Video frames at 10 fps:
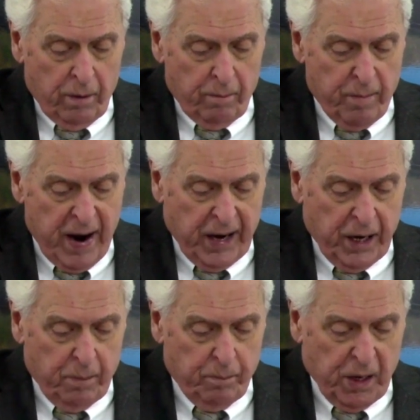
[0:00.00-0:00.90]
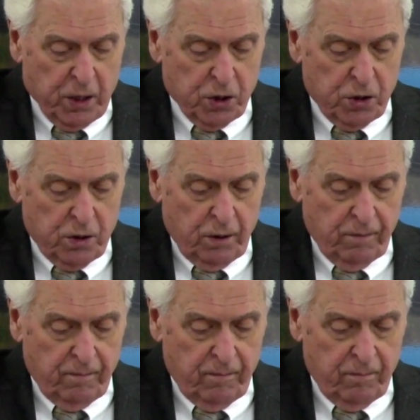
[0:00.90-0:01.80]
man and beast.
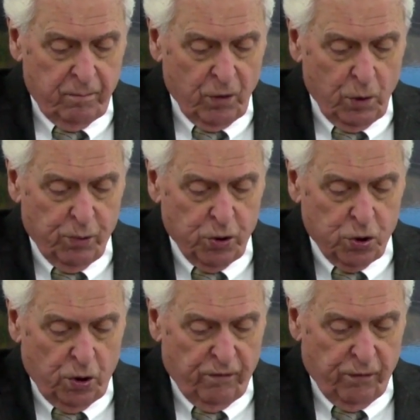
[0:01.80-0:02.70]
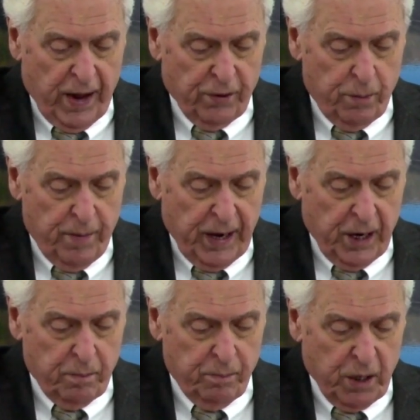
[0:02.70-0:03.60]
Preserve, rather, man
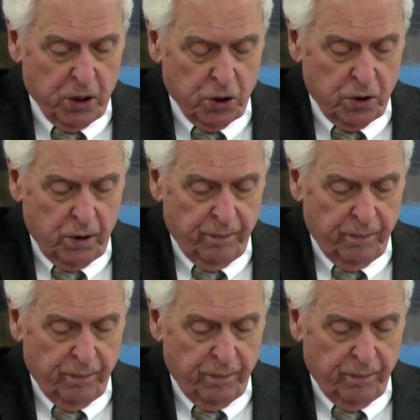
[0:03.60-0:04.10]
and beast.